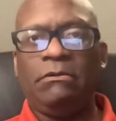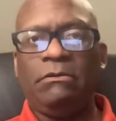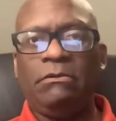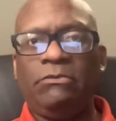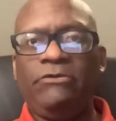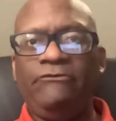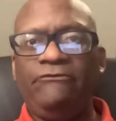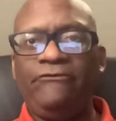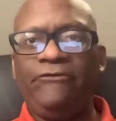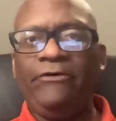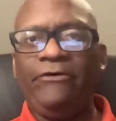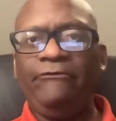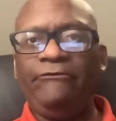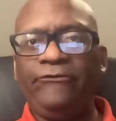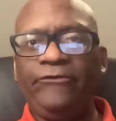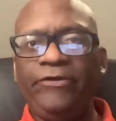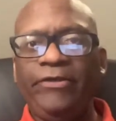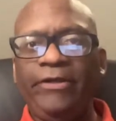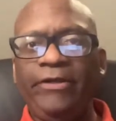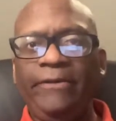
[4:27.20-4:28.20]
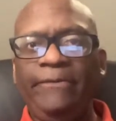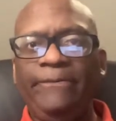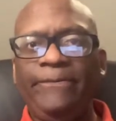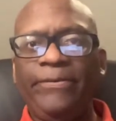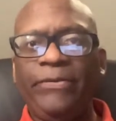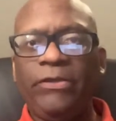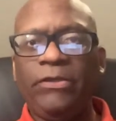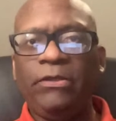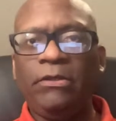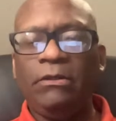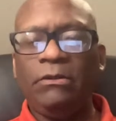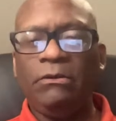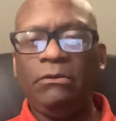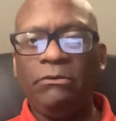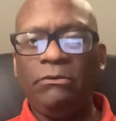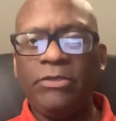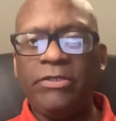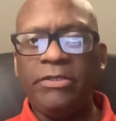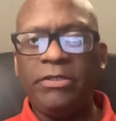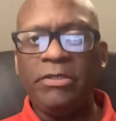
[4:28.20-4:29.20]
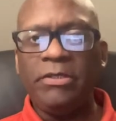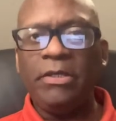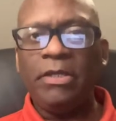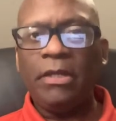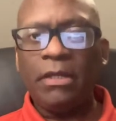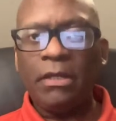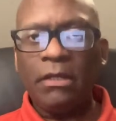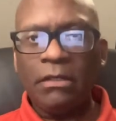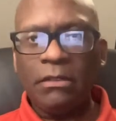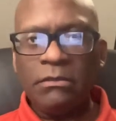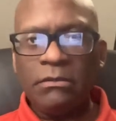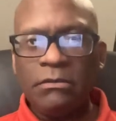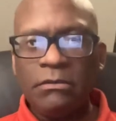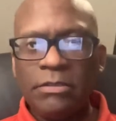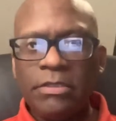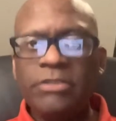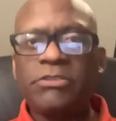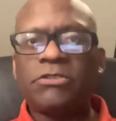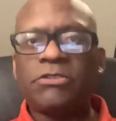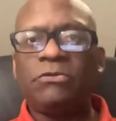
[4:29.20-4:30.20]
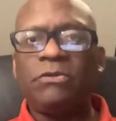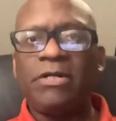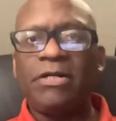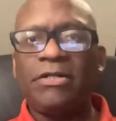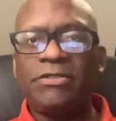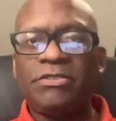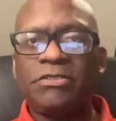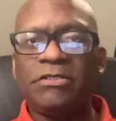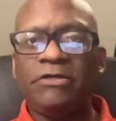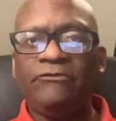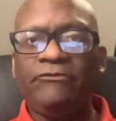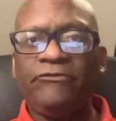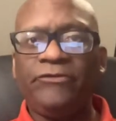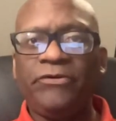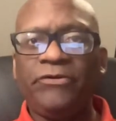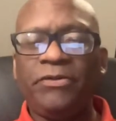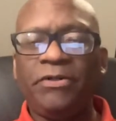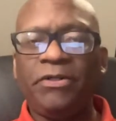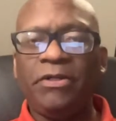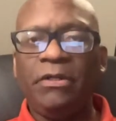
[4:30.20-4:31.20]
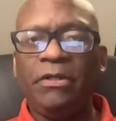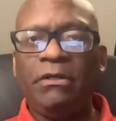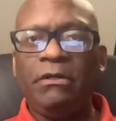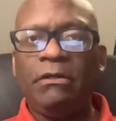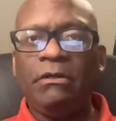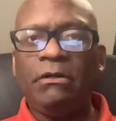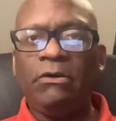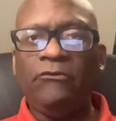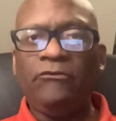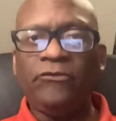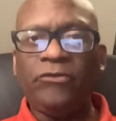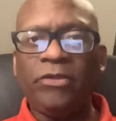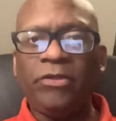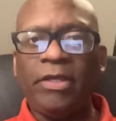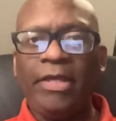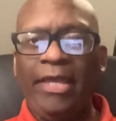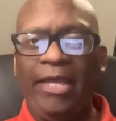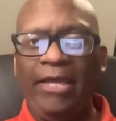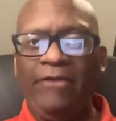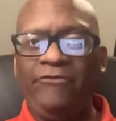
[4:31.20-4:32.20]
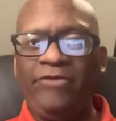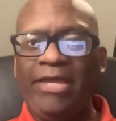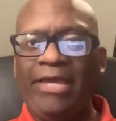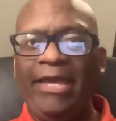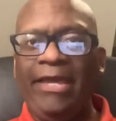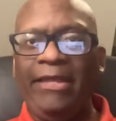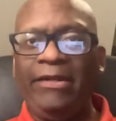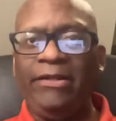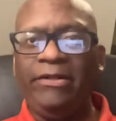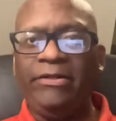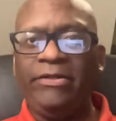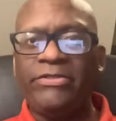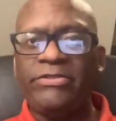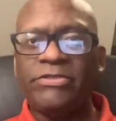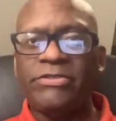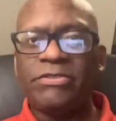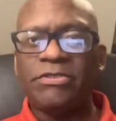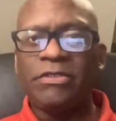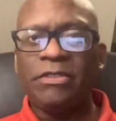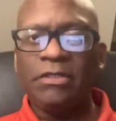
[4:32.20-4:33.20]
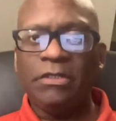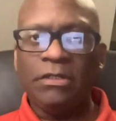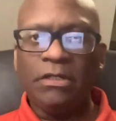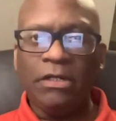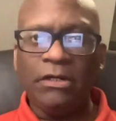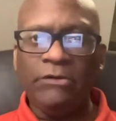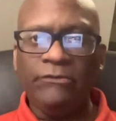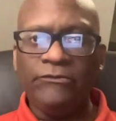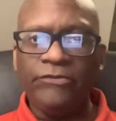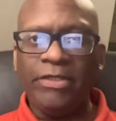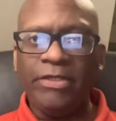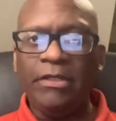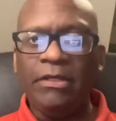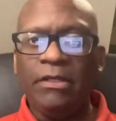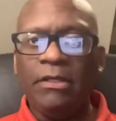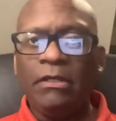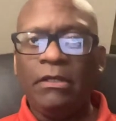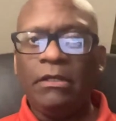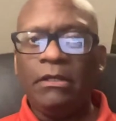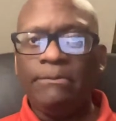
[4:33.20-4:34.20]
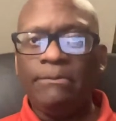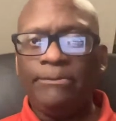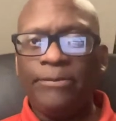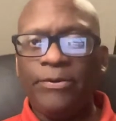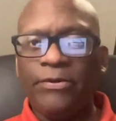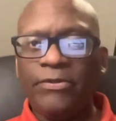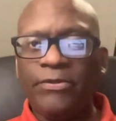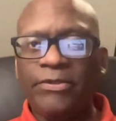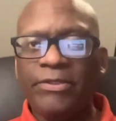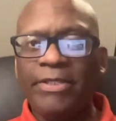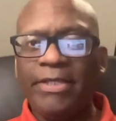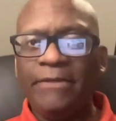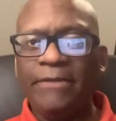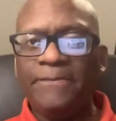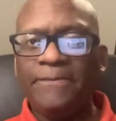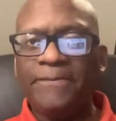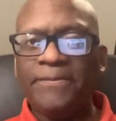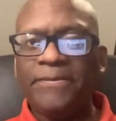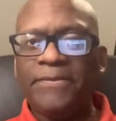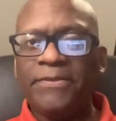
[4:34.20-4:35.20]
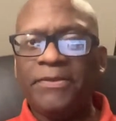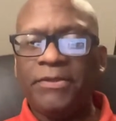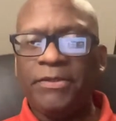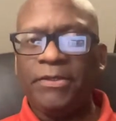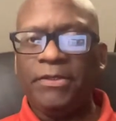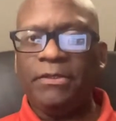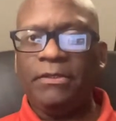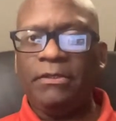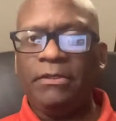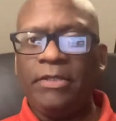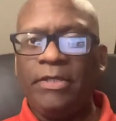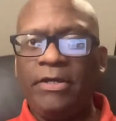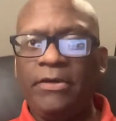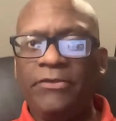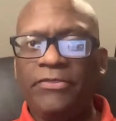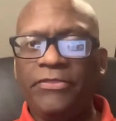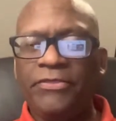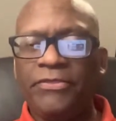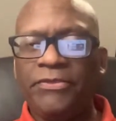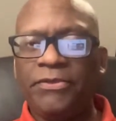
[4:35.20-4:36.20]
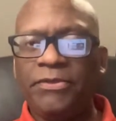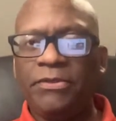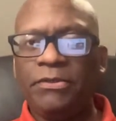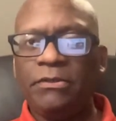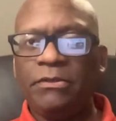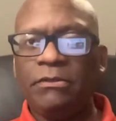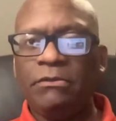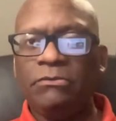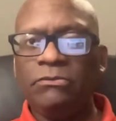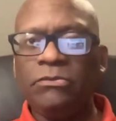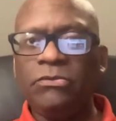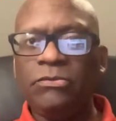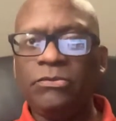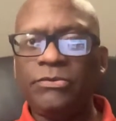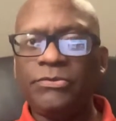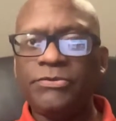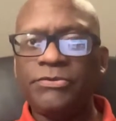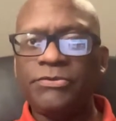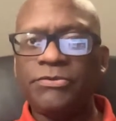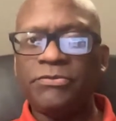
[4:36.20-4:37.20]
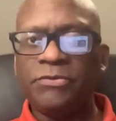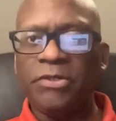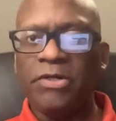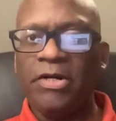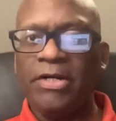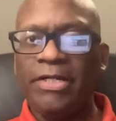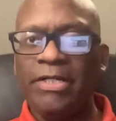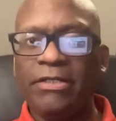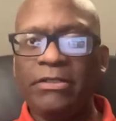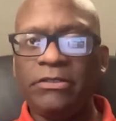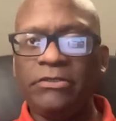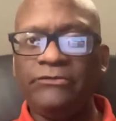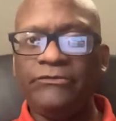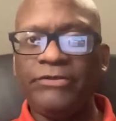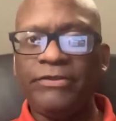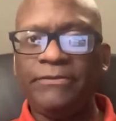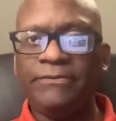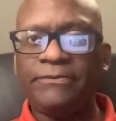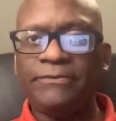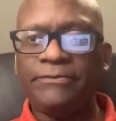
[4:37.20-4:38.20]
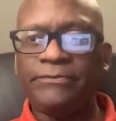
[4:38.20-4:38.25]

We felt for him when his squad suffered over the heavy handedness of the Berkeley health rules regarding COVID.